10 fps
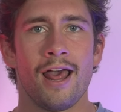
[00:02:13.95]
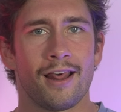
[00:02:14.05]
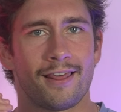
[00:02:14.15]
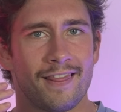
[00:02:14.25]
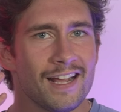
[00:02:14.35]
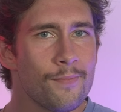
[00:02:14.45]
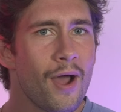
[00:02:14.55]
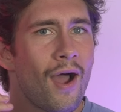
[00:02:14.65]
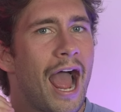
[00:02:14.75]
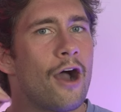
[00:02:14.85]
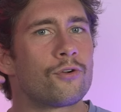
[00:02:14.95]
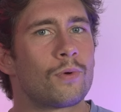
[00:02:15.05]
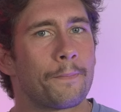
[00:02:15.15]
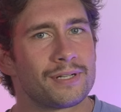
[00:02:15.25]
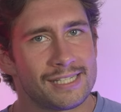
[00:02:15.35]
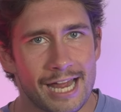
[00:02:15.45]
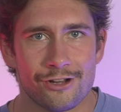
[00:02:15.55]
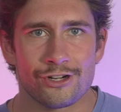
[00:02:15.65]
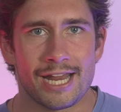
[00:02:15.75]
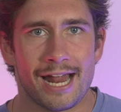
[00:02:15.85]
think about how to represent
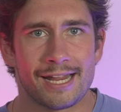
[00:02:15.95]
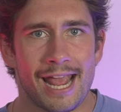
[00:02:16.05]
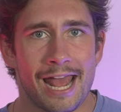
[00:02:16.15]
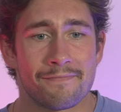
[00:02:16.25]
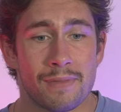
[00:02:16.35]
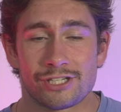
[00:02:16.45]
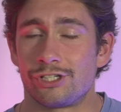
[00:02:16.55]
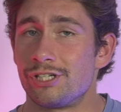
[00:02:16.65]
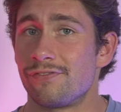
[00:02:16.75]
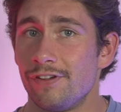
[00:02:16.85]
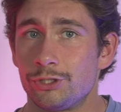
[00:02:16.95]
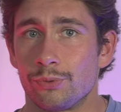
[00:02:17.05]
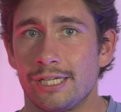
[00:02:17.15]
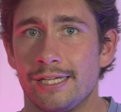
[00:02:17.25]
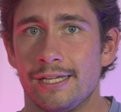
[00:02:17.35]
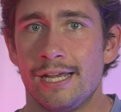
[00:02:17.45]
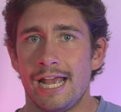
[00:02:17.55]
your data and messages visually.